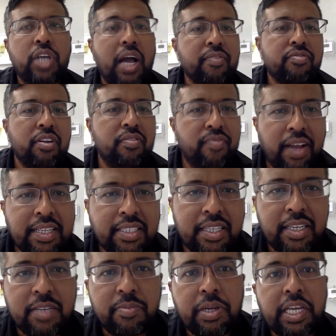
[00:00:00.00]
You have to invest
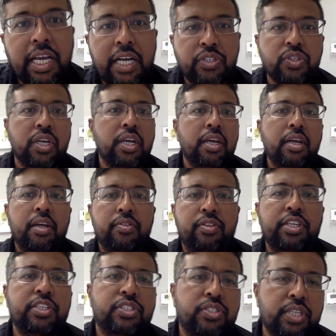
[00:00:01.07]
in it because
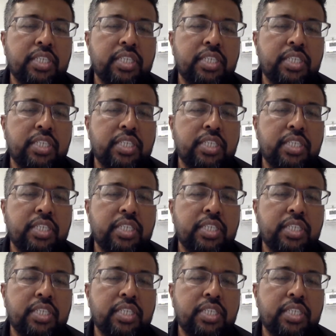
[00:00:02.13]
these